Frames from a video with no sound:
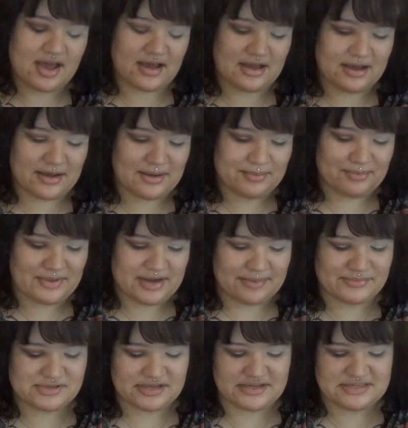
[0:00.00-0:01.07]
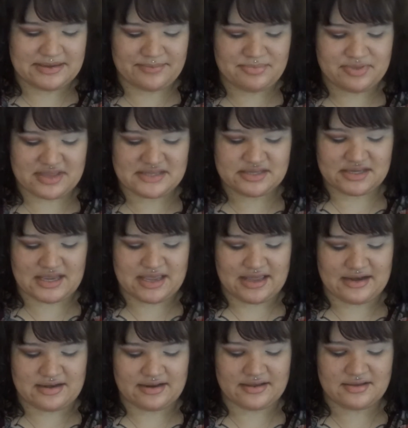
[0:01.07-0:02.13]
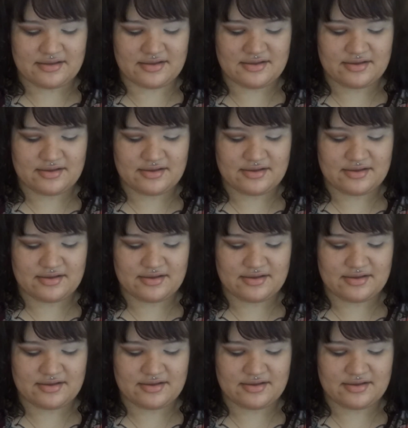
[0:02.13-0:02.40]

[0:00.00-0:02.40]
And I'm just going to dip this in